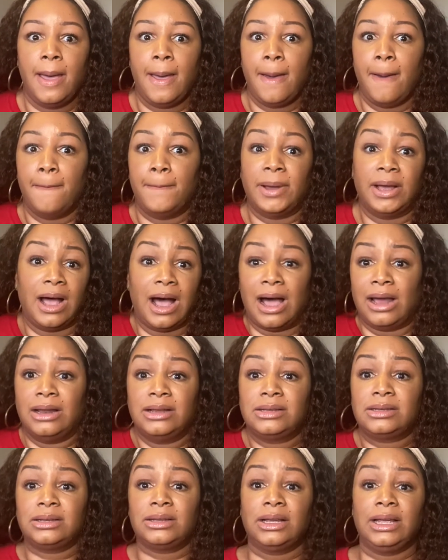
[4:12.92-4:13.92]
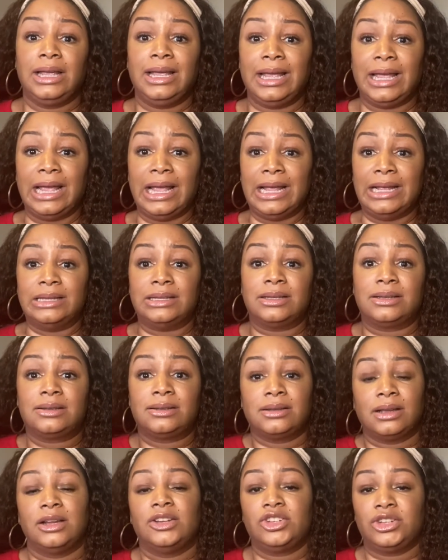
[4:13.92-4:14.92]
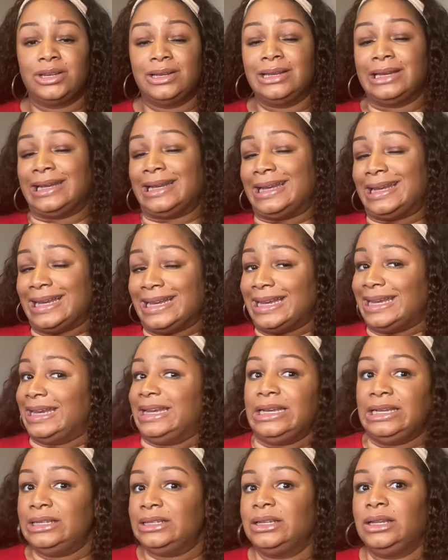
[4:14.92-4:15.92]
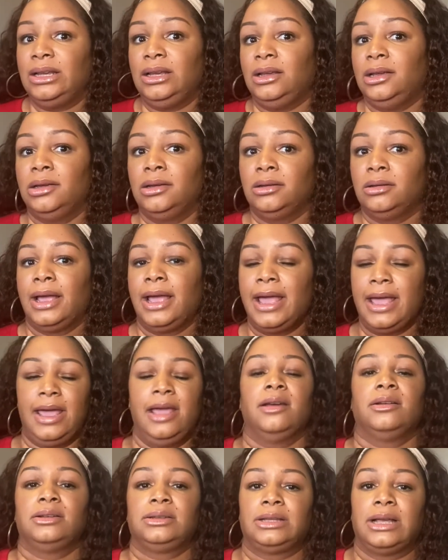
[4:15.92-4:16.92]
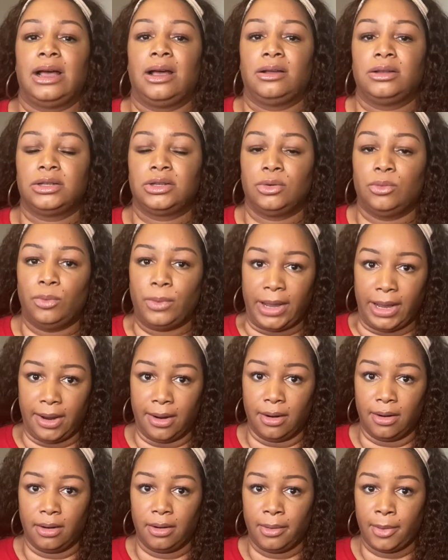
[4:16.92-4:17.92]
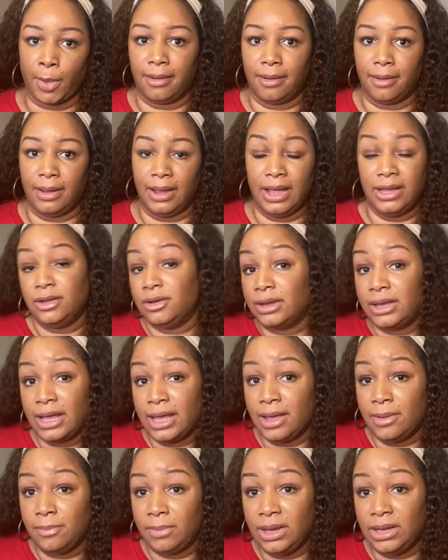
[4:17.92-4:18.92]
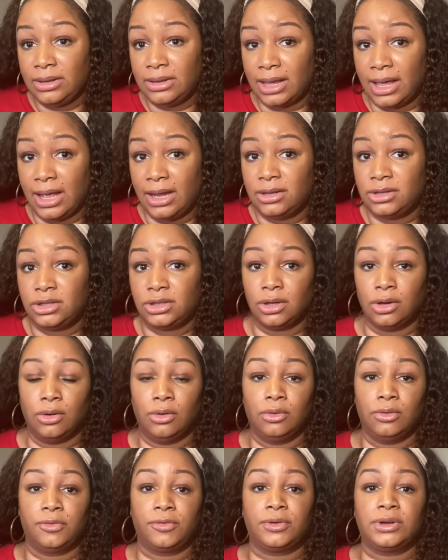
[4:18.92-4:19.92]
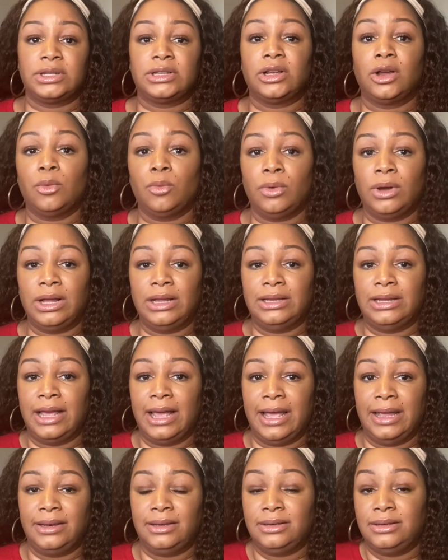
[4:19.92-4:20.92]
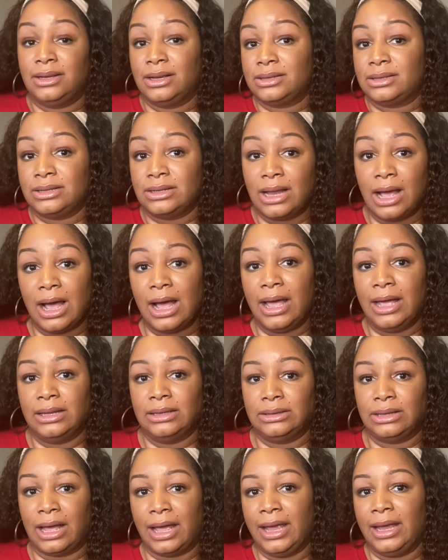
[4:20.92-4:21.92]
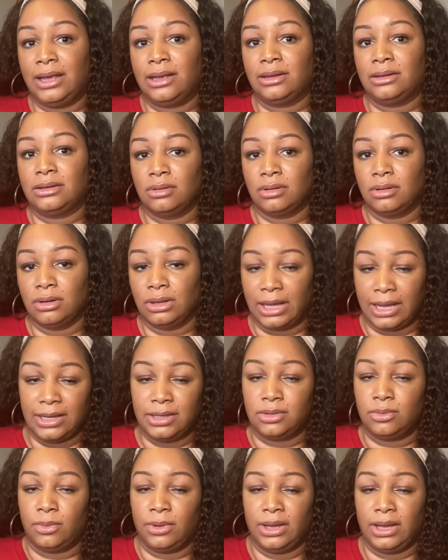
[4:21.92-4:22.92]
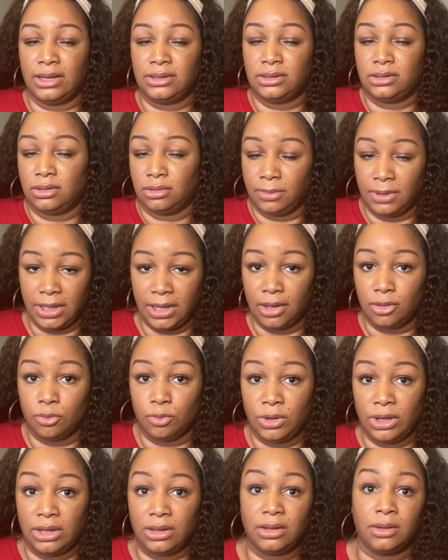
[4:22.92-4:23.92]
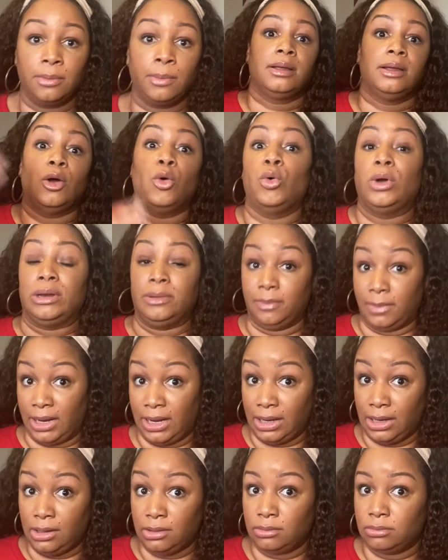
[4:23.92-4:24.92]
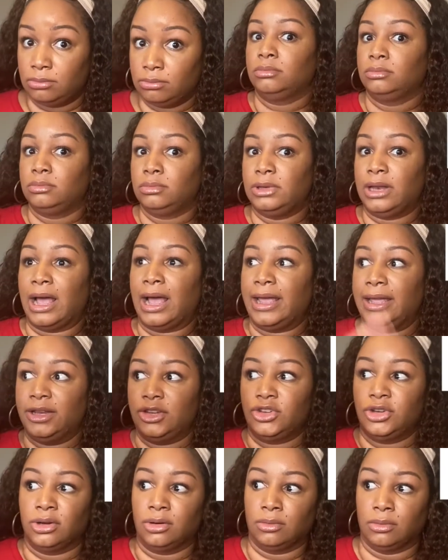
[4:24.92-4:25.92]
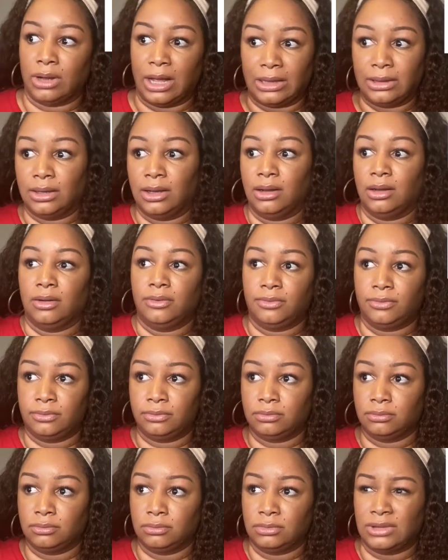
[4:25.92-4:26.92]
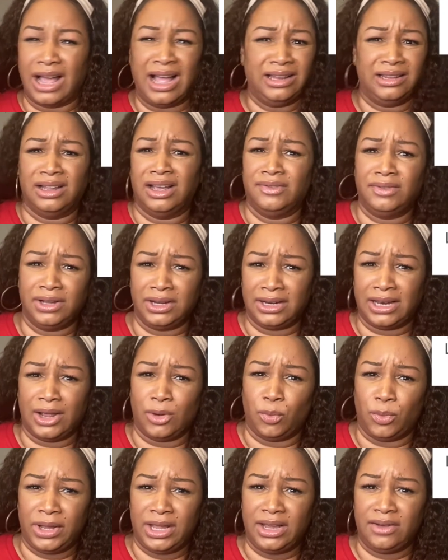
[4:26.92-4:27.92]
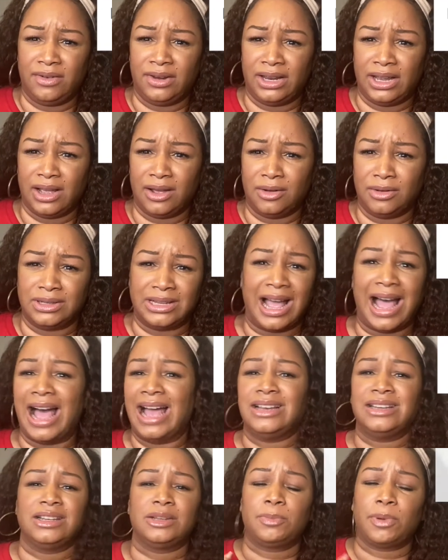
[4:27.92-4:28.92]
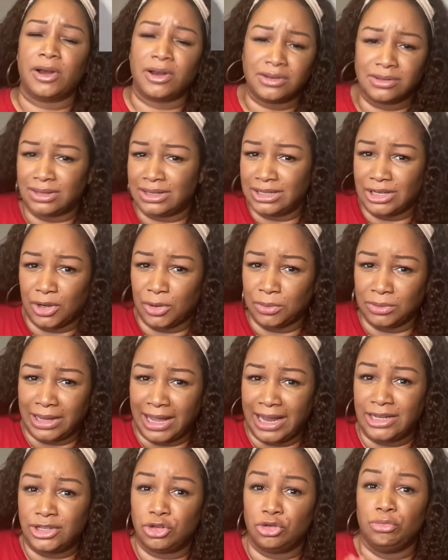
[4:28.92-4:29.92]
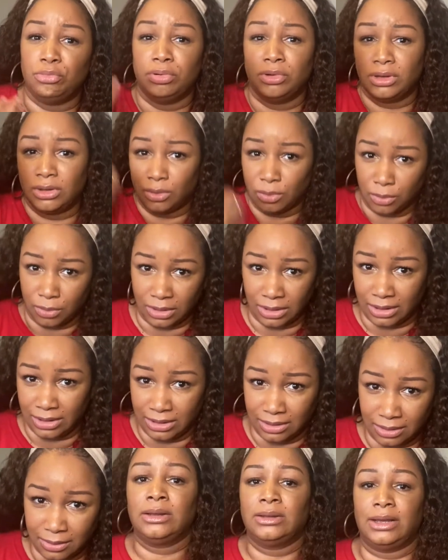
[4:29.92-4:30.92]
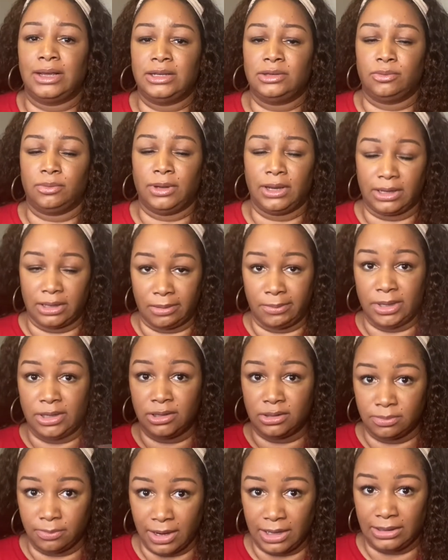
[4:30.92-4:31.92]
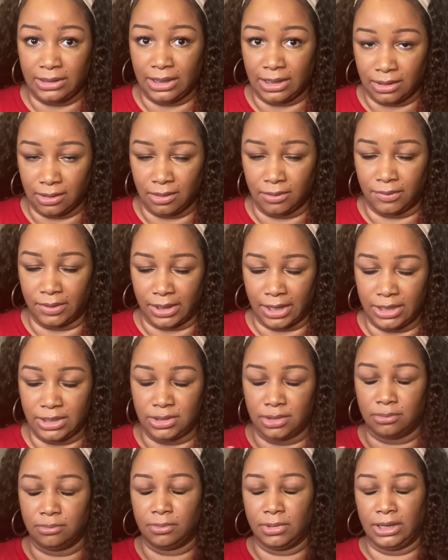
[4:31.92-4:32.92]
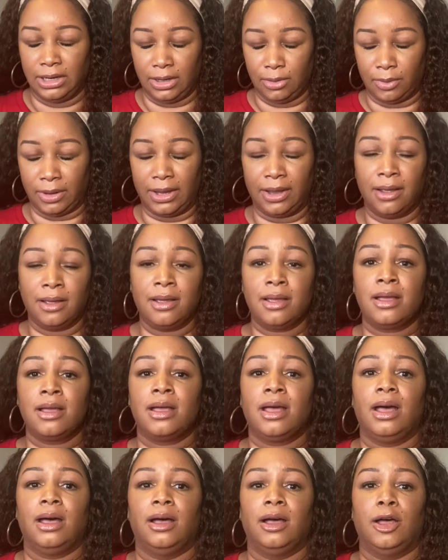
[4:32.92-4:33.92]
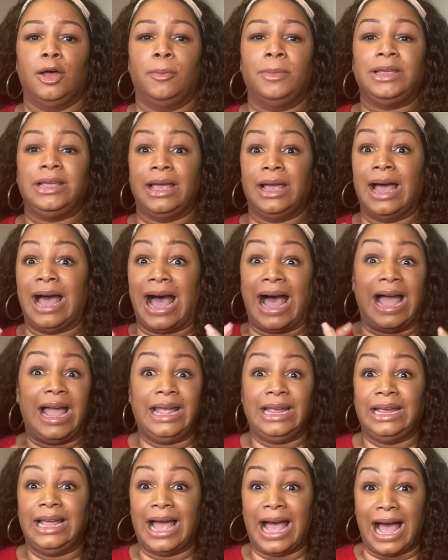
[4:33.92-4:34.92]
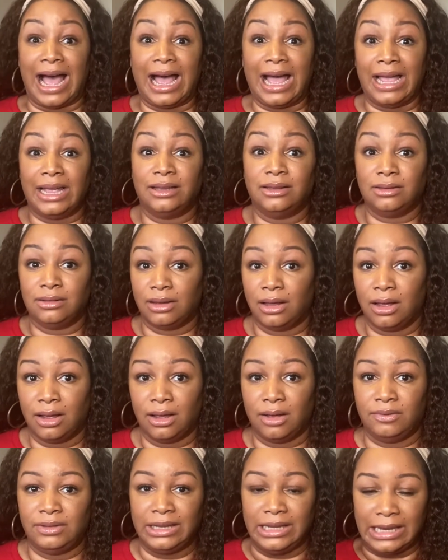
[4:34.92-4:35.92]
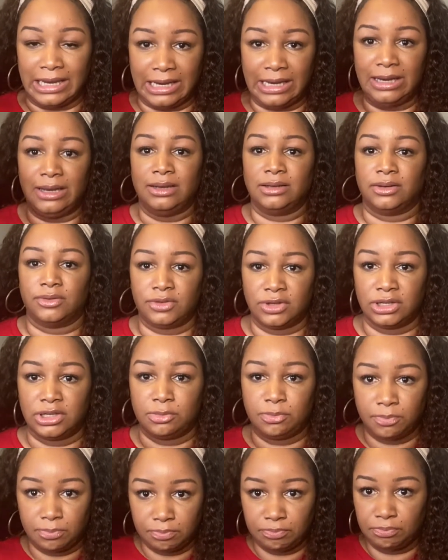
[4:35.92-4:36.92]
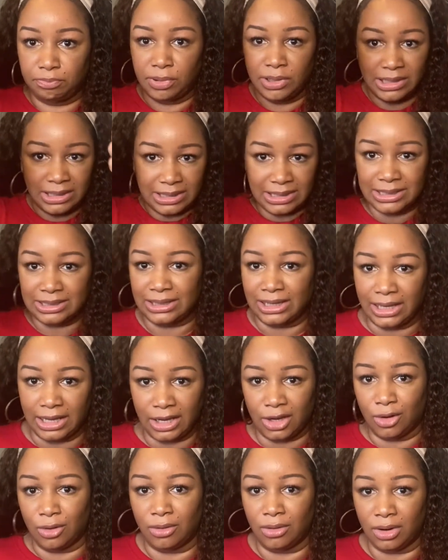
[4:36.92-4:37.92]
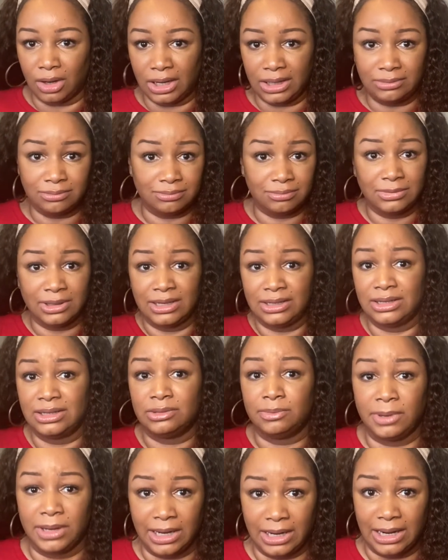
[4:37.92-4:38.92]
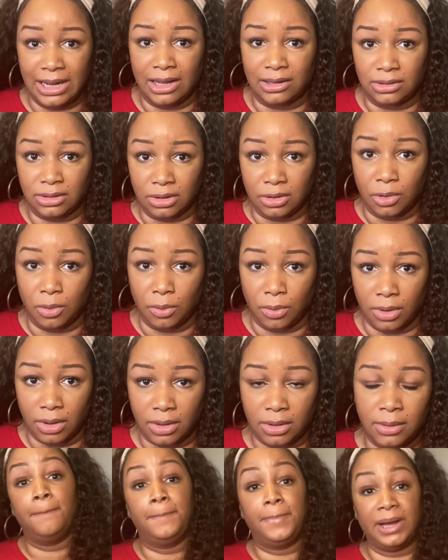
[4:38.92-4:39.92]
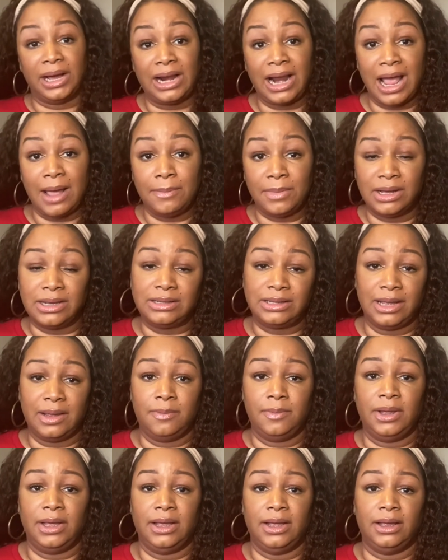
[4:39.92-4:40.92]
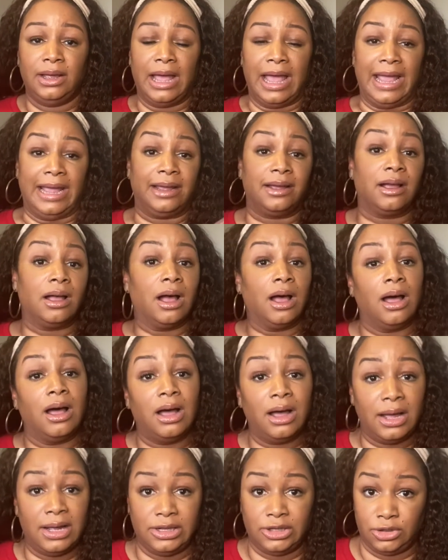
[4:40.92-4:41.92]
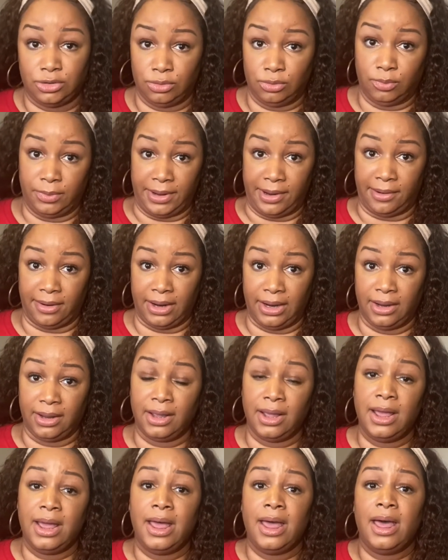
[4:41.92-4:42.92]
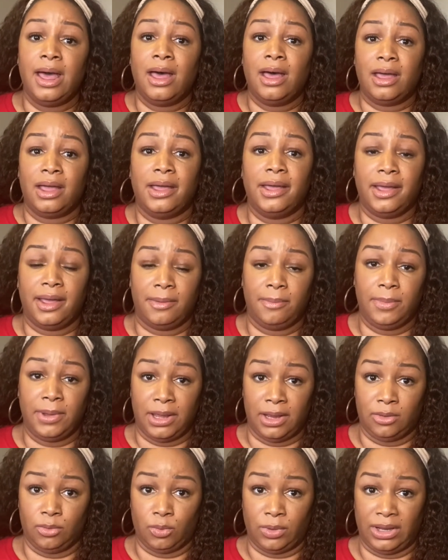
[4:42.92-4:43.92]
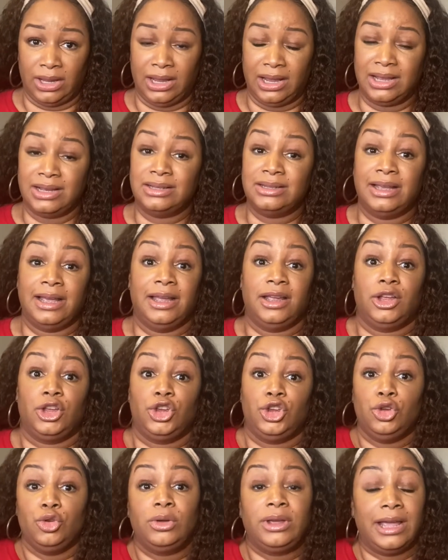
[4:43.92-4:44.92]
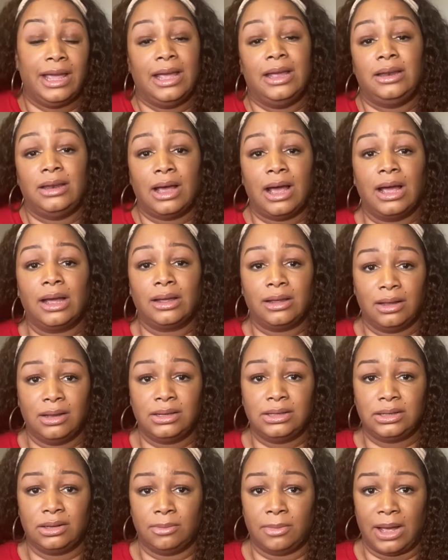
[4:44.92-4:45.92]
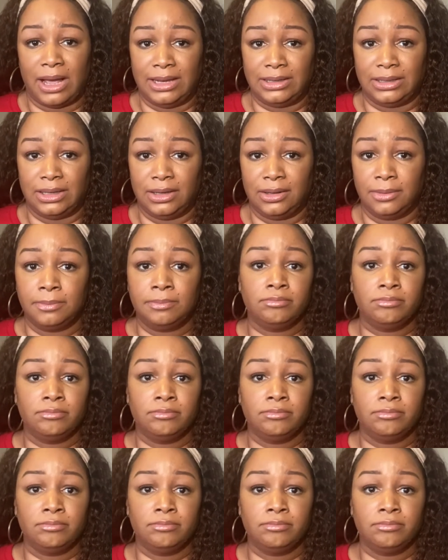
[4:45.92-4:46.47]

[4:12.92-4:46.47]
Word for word: But honestly, it's such an easy hairstyle to wear, and you can't beat that. So for someone that does not like lace wigs to begin with, on me, not in general, I love I love looking at wig videos. I just personally don't like to put on a lace wig. Let me just make that clarification. But anyway, um, yeah, I, I love the ease of just putting this thing on and just being out the door. But I must admit, a con to wearing a headband wig is that you cannot customize it.